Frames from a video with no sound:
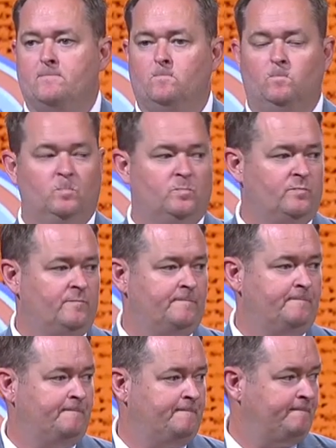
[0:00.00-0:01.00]
Okay, we
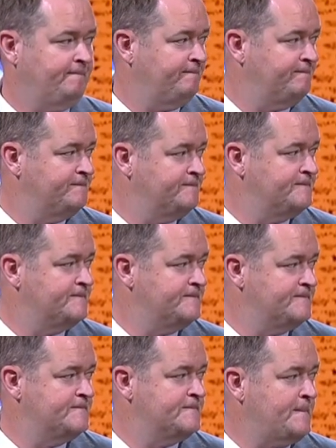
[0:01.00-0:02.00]
will
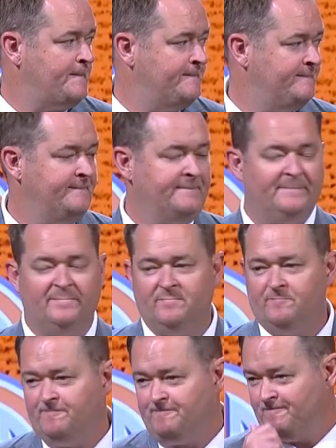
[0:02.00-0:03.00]
start up here on the front
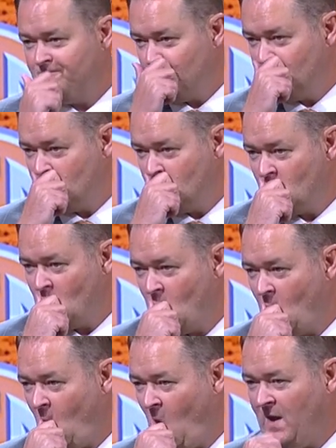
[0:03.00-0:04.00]
row,
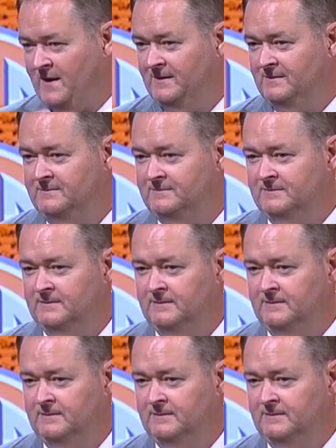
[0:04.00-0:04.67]
right here to our right.